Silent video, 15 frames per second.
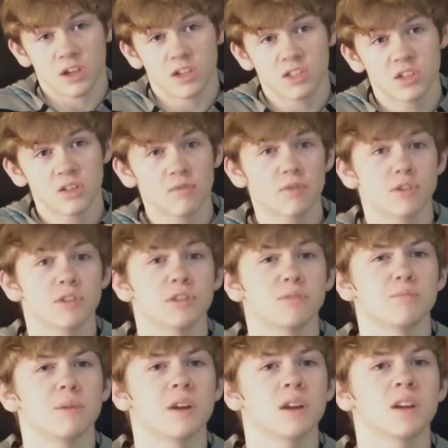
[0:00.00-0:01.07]
Godzilla
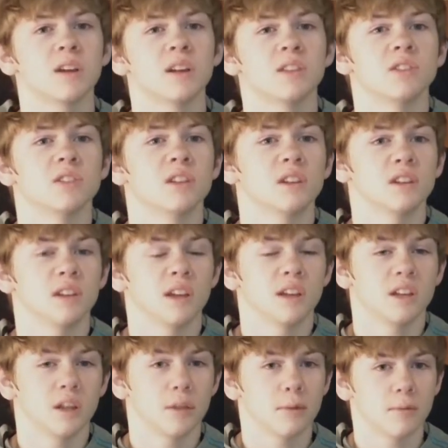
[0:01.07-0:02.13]
versus Mechagodzilla in
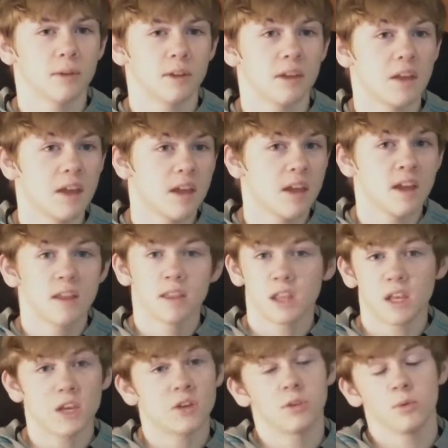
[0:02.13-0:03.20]
93,
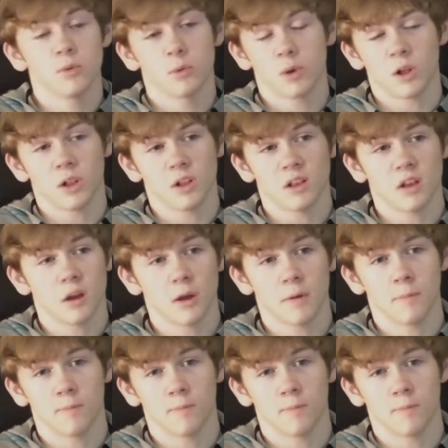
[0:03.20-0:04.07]
they didn't do it well.